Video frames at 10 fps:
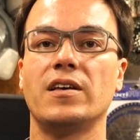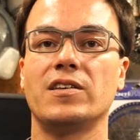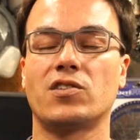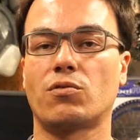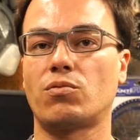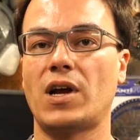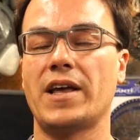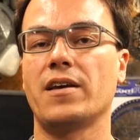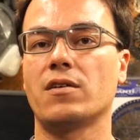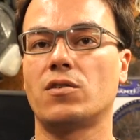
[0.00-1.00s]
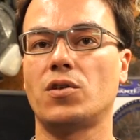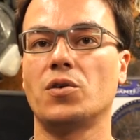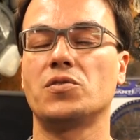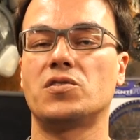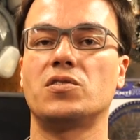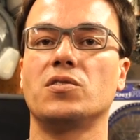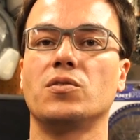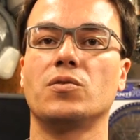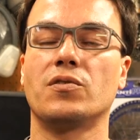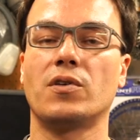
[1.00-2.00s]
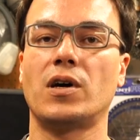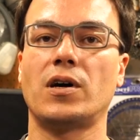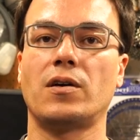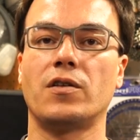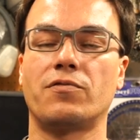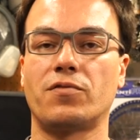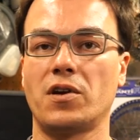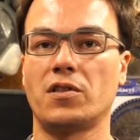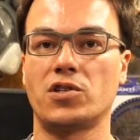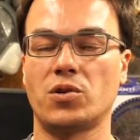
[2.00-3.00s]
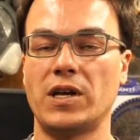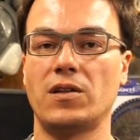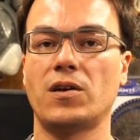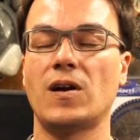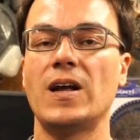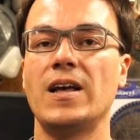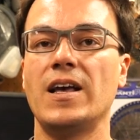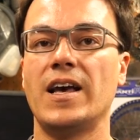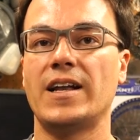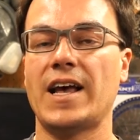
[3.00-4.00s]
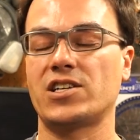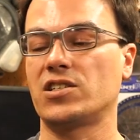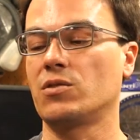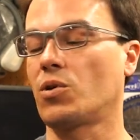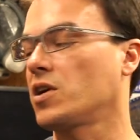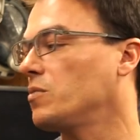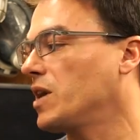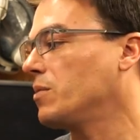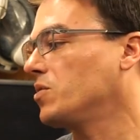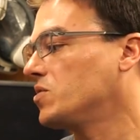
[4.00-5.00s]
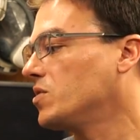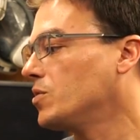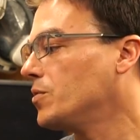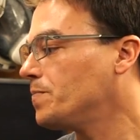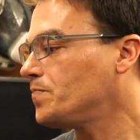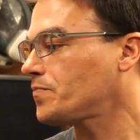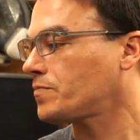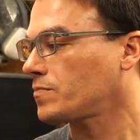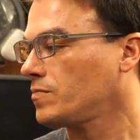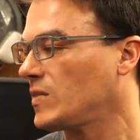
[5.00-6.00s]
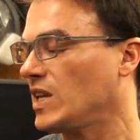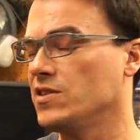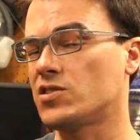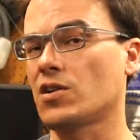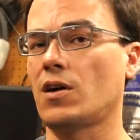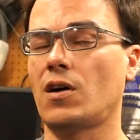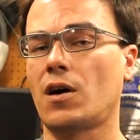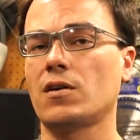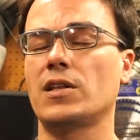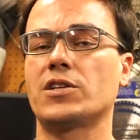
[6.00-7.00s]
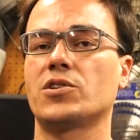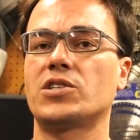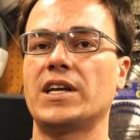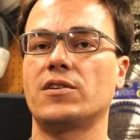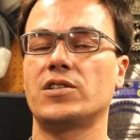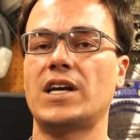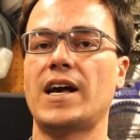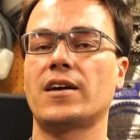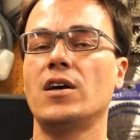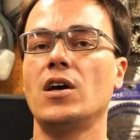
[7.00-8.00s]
These are right close to the front of the trailer, and actually we're going to be able to install our electric trailer jack